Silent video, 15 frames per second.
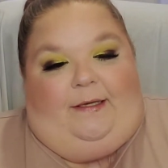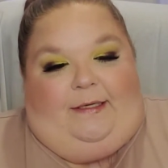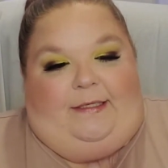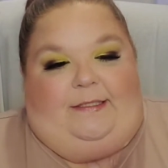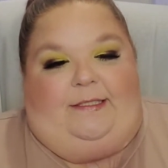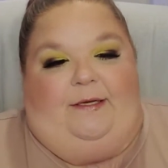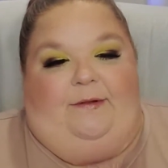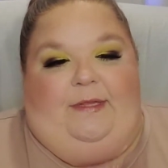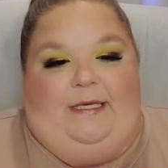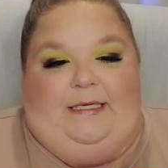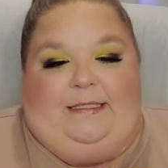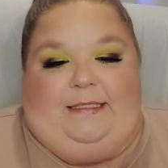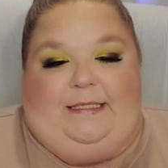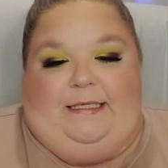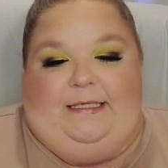So
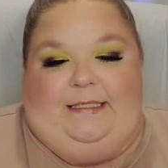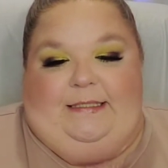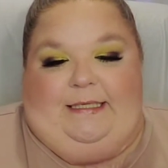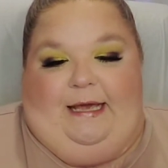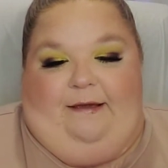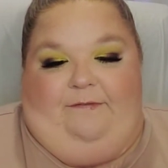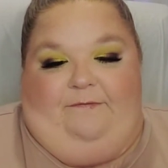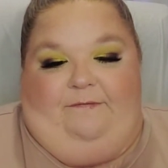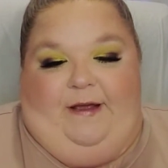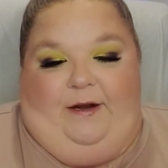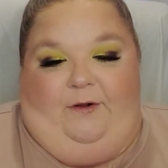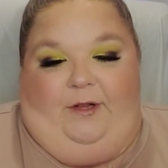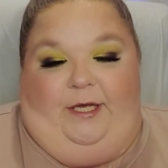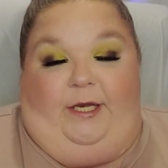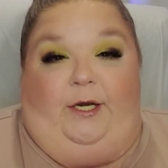this is a
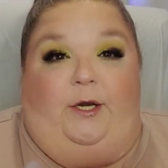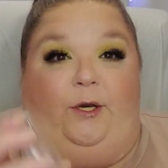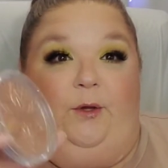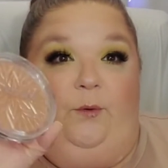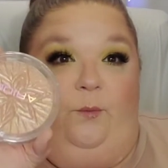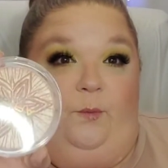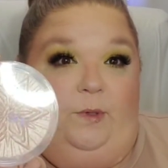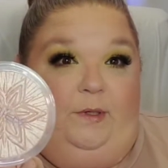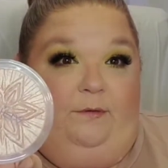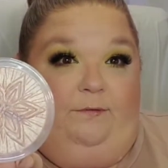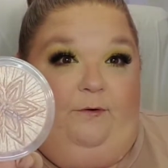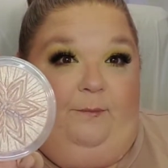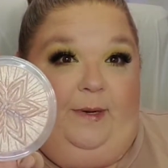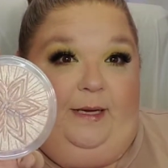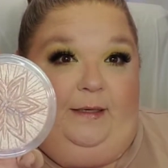fairly new one
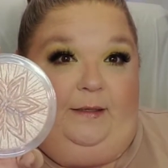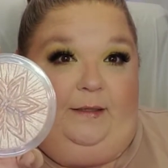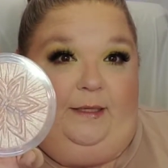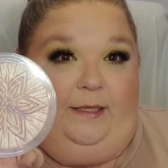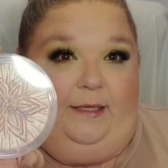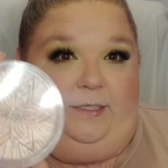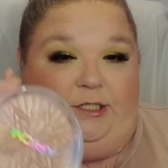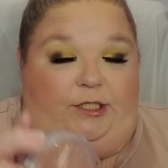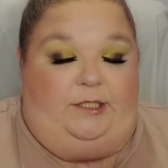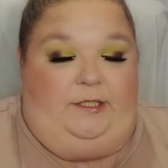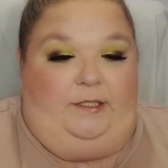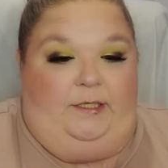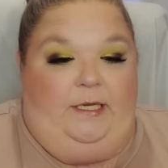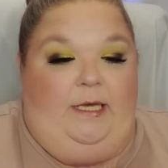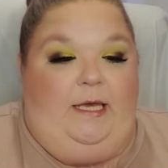for my
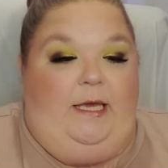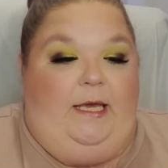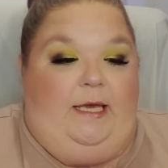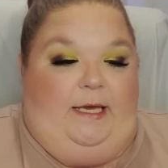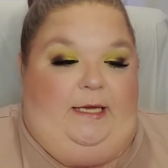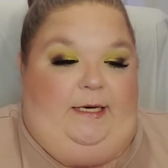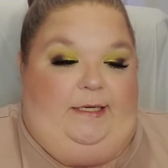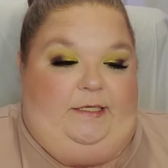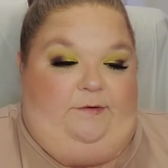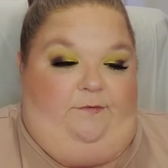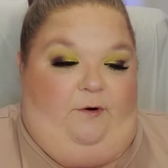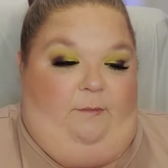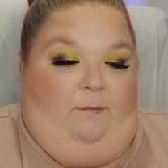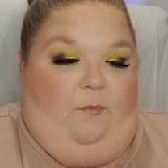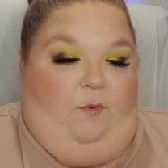collection. It is
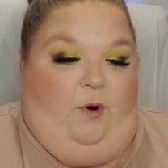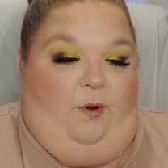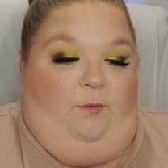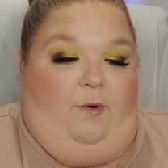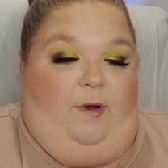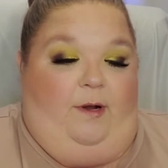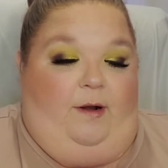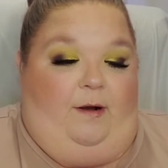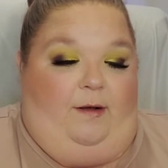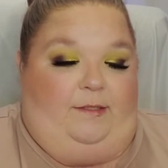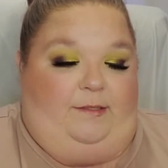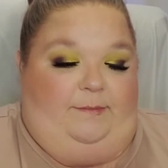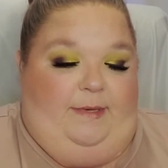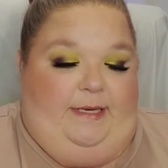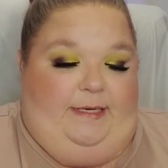from Moira
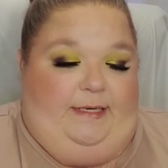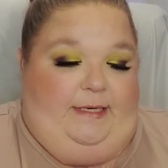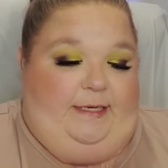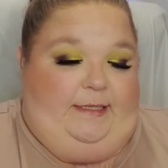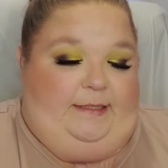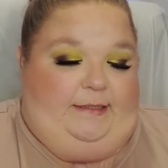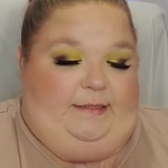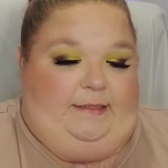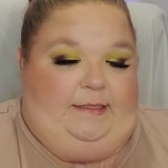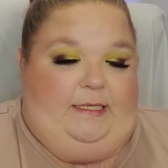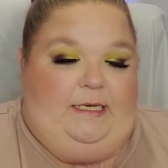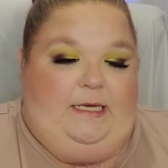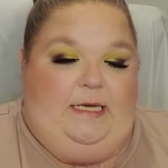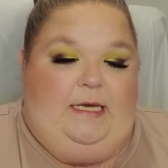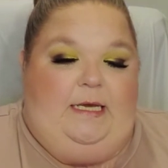Cosmetics.
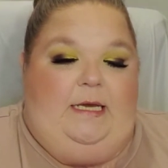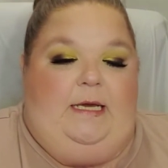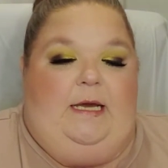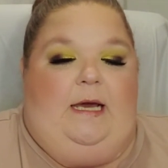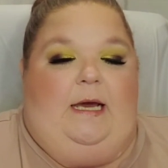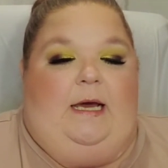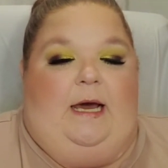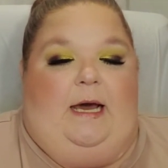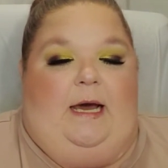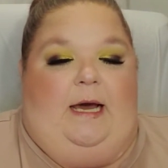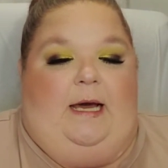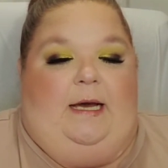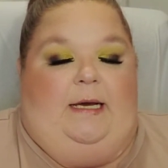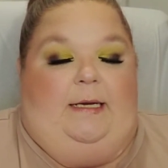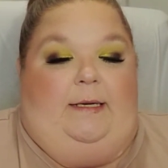
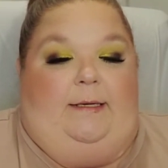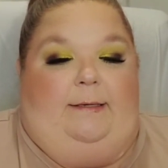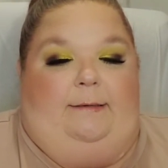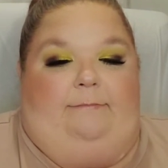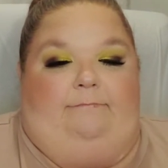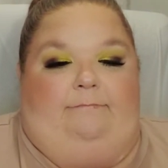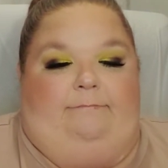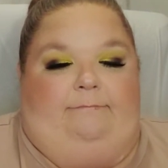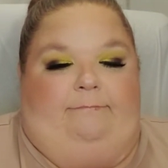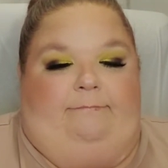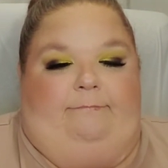First